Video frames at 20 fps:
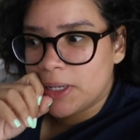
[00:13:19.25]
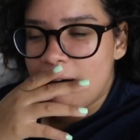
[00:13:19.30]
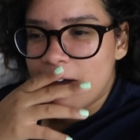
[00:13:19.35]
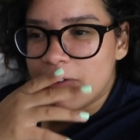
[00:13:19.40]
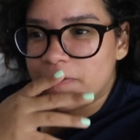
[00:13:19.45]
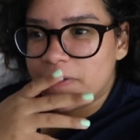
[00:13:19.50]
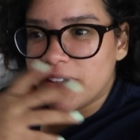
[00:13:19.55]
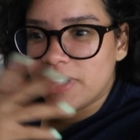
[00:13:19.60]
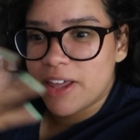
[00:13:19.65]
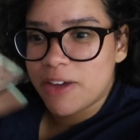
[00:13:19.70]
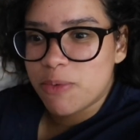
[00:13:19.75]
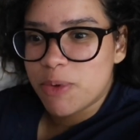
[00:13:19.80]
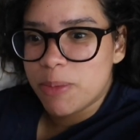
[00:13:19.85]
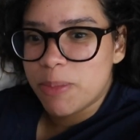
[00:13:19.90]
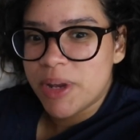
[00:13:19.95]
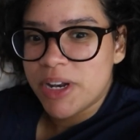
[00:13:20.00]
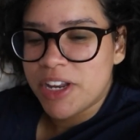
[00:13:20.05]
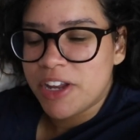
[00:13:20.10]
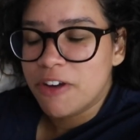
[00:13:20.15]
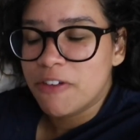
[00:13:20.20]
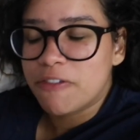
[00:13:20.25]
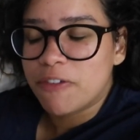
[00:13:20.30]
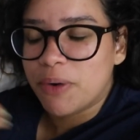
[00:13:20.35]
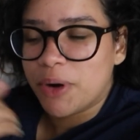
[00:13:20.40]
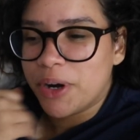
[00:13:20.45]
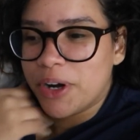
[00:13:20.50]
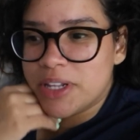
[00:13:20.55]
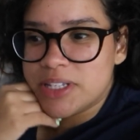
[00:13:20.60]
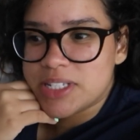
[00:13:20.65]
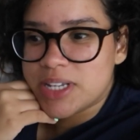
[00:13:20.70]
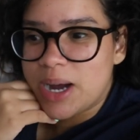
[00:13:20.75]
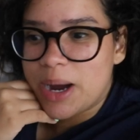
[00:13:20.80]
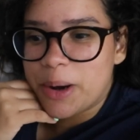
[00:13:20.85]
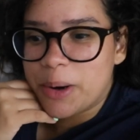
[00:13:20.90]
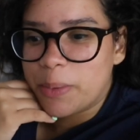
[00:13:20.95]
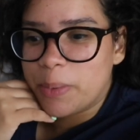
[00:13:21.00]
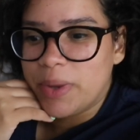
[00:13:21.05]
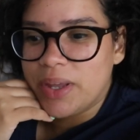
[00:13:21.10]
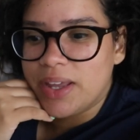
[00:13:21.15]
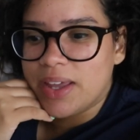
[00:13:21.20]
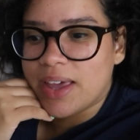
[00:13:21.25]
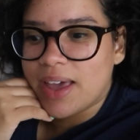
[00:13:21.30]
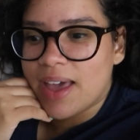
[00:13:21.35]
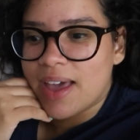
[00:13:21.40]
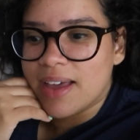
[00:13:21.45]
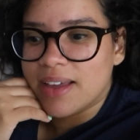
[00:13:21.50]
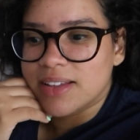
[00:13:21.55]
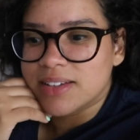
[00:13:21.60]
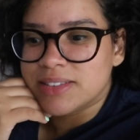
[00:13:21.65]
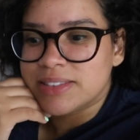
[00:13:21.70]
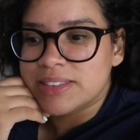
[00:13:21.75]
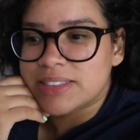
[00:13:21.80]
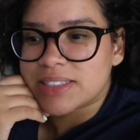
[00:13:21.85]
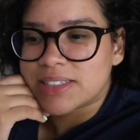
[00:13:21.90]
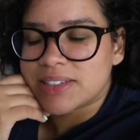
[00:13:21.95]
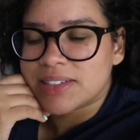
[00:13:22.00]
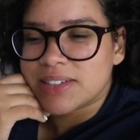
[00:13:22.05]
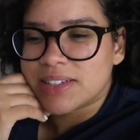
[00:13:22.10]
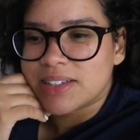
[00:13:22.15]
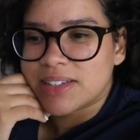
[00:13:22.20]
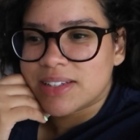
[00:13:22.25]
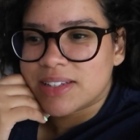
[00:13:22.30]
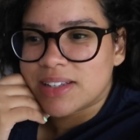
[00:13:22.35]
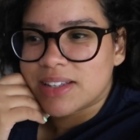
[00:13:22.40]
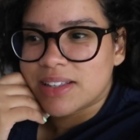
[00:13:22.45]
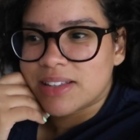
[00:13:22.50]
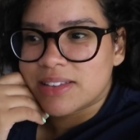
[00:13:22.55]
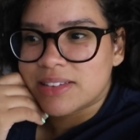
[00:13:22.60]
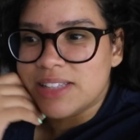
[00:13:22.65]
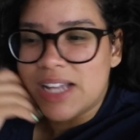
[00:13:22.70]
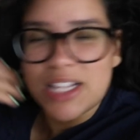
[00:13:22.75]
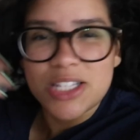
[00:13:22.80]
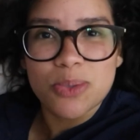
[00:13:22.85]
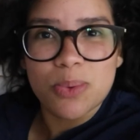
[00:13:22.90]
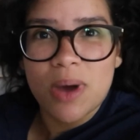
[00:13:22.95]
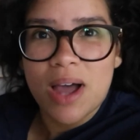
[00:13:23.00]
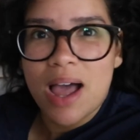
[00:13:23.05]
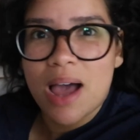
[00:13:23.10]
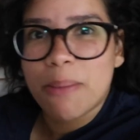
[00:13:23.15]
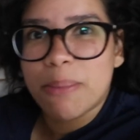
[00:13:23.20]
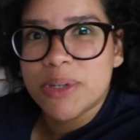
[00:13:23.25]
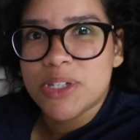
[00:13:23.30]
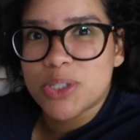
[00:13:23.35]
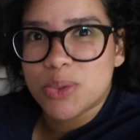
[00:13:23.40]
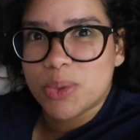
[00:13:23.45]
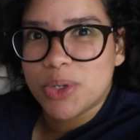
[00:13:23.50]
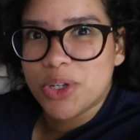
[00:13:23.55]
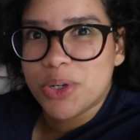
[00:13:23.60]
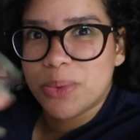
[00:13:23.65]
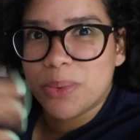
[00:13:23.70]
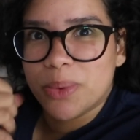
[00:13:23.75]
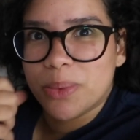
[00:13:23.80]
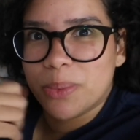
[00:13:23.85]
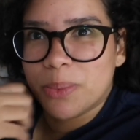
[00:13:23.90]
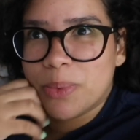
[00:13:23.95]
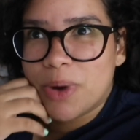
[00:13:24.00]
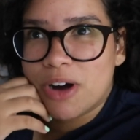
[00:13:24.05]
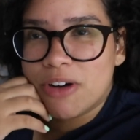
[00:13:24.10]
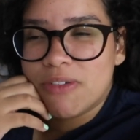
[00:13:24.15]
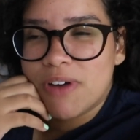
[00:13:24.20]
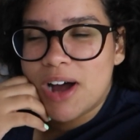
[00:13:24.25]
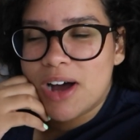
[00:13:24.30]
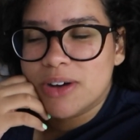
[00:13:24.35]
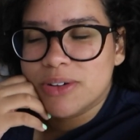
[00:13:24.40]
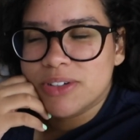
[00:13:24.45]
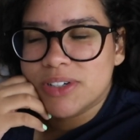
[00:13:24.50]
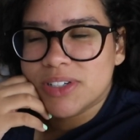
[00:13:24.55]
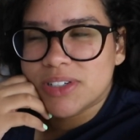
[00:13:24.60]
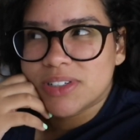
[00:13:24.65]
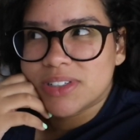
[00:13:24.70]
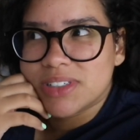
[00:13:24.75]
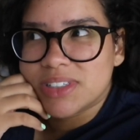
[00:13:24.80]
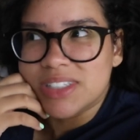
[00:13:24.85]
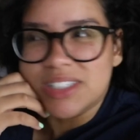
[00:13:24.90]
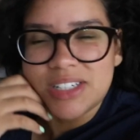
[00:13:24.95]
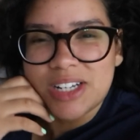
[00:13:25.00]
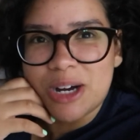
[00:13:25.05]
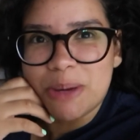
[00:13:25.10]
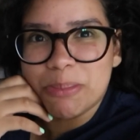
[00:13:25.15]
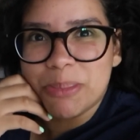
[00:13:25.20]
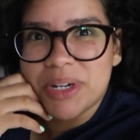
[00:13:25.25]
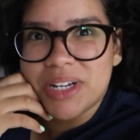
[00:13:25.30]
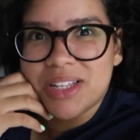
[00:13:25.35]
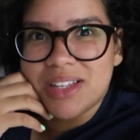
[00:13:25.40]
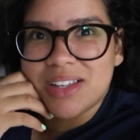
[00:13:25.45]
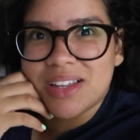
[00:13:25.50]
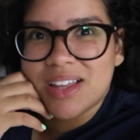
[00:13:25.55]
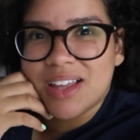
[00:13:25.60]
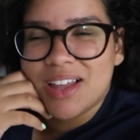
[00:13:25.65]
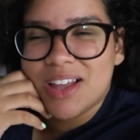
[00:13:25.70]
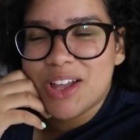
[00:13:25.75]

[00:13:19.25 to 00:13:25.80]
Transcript: I feel like we've been here for an entire week and that's what happens when you're around good company.